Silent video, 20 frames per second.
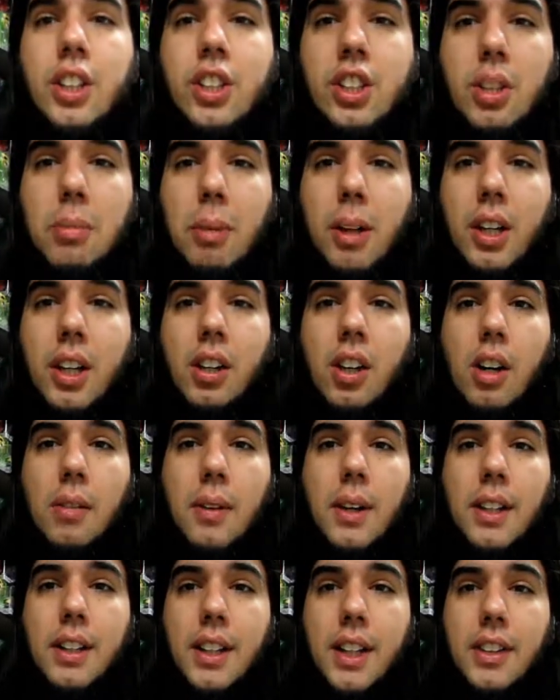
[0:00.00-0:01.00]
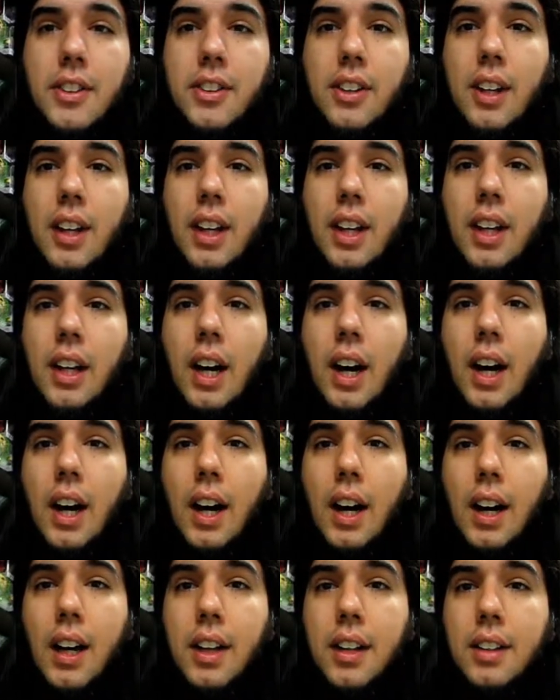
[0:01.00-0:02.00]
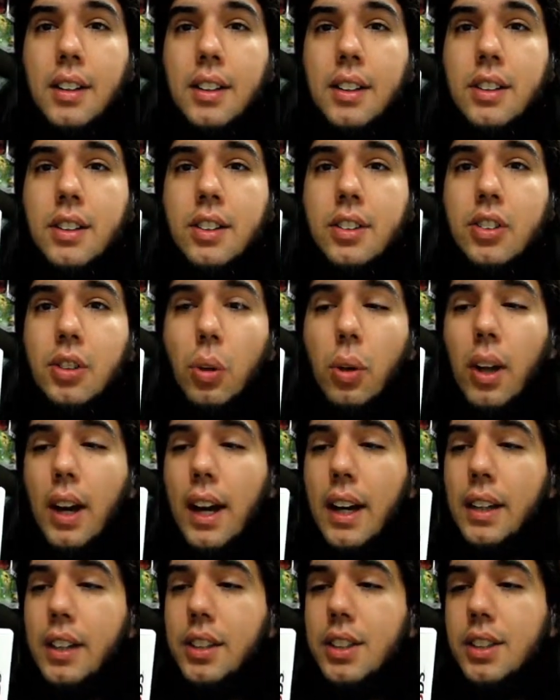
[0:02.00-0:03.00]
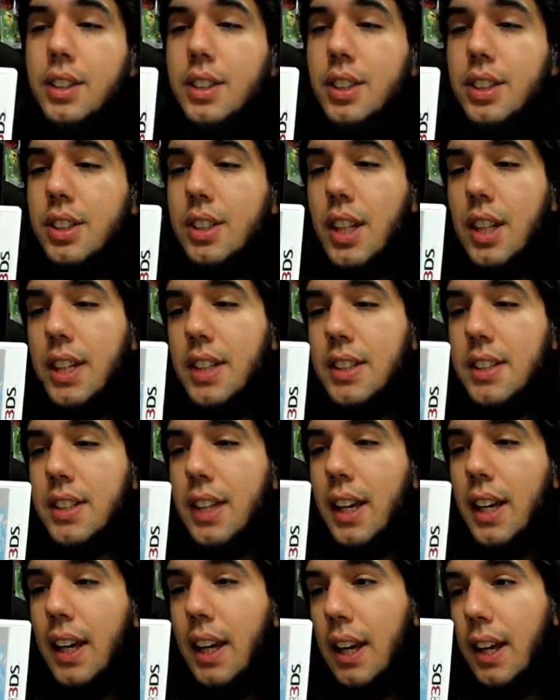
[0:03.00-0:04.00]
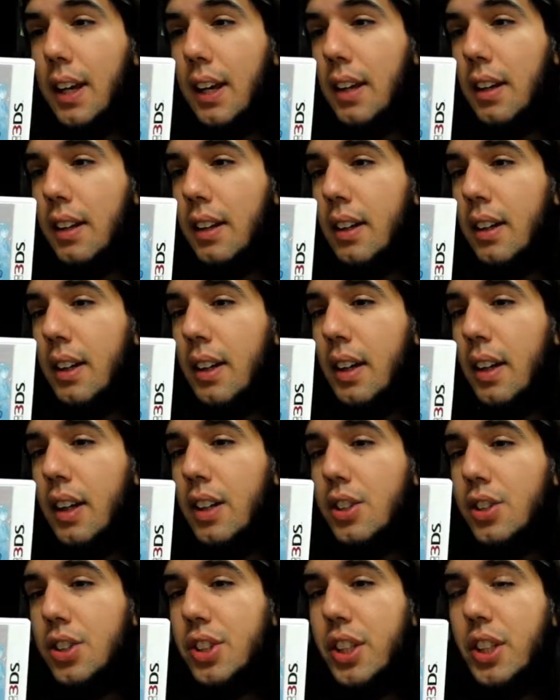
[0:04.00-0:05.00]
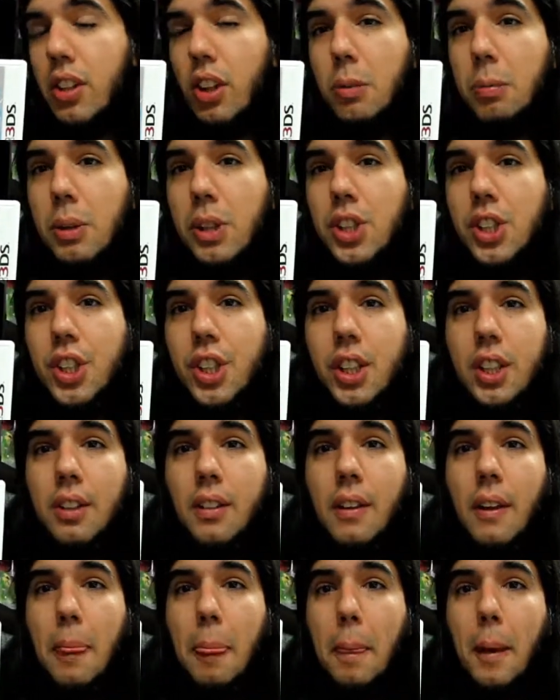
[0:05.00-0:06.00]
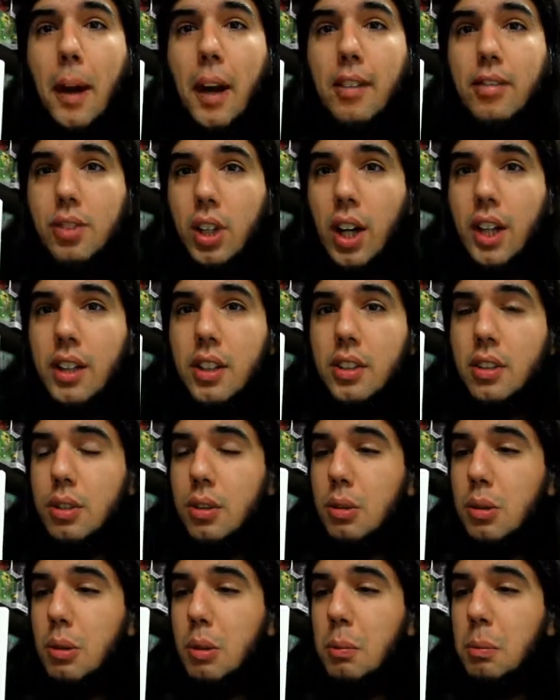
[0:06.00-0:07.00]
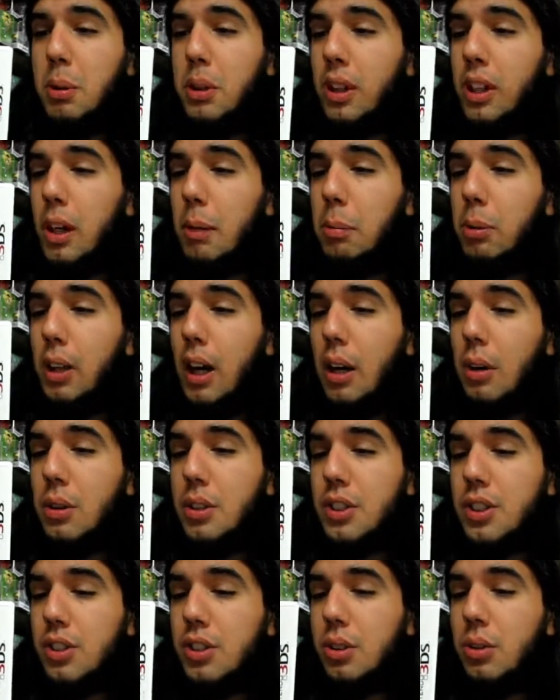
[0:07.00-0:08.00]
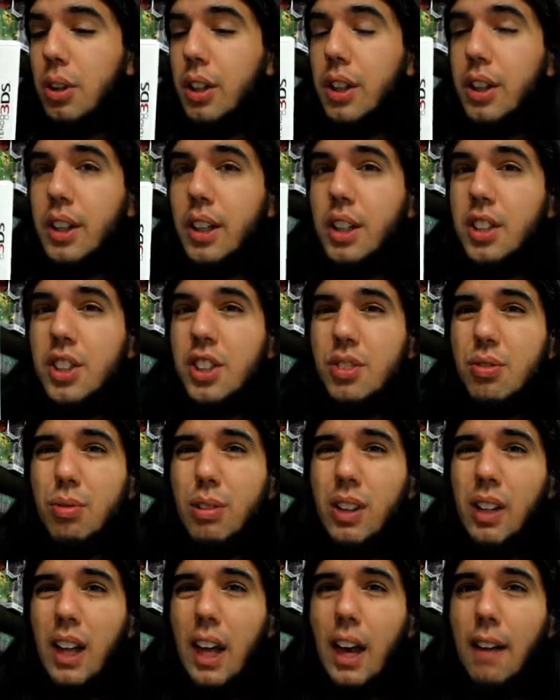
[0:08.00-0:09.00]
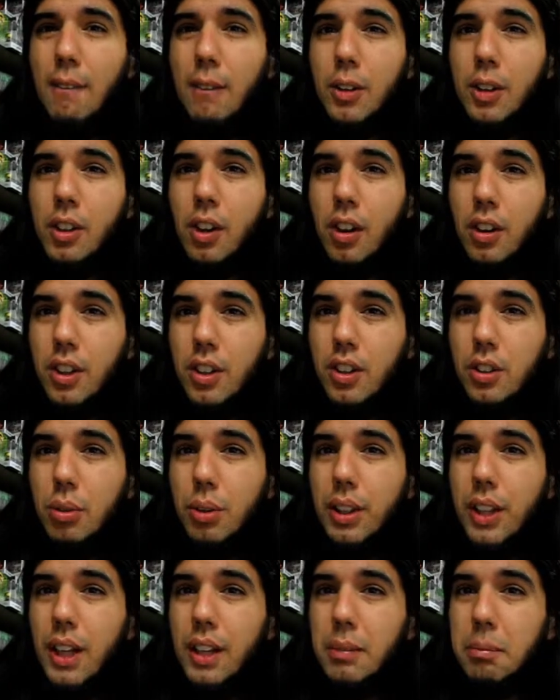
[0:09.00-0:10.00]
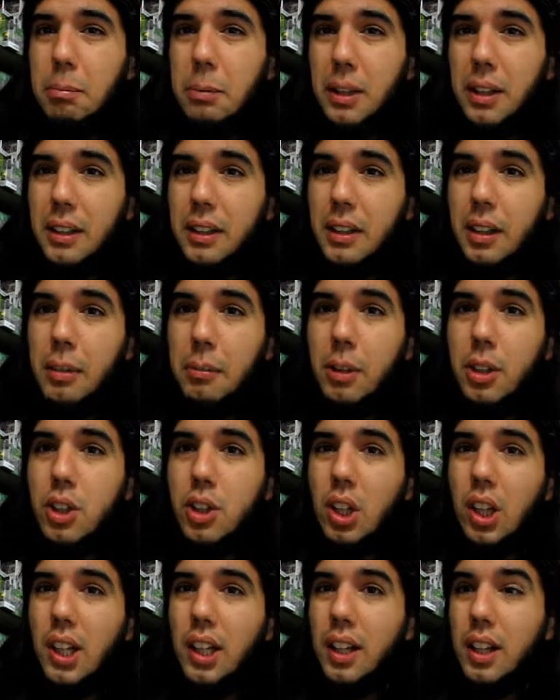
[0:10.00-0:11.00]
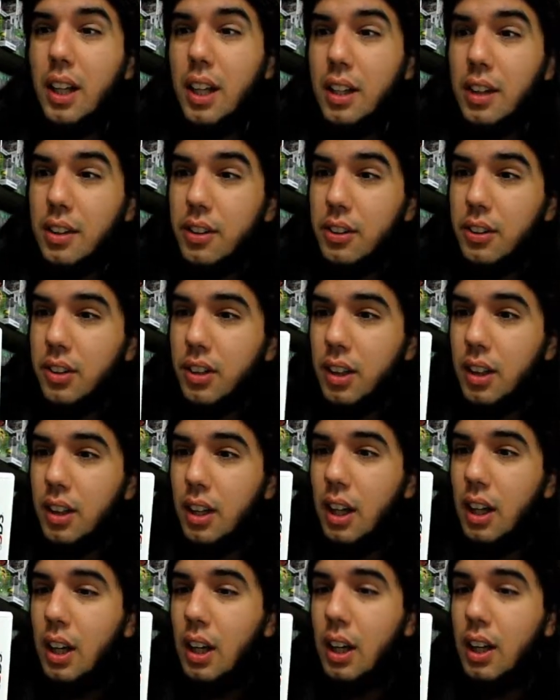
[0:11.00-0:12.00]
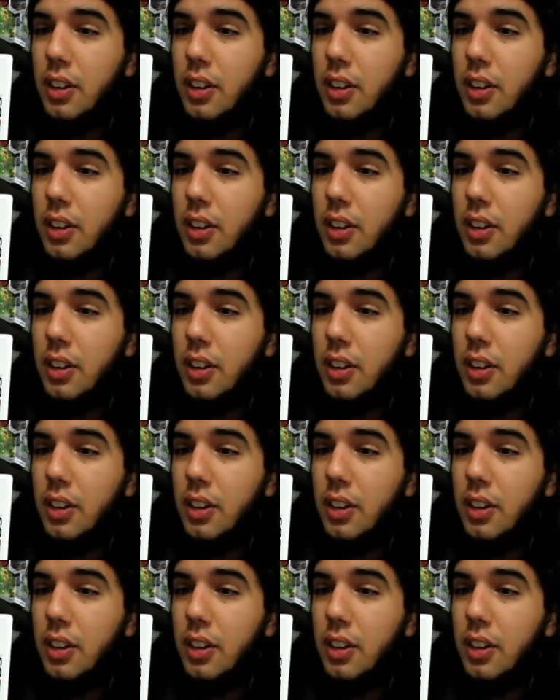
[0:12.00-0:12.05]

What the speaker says: Shin Megami Tensei Soul Hackers is a interesting RPG. I've tried to put a couple hours into it and just really haven't gotten into it yet, but I'm going to try again and see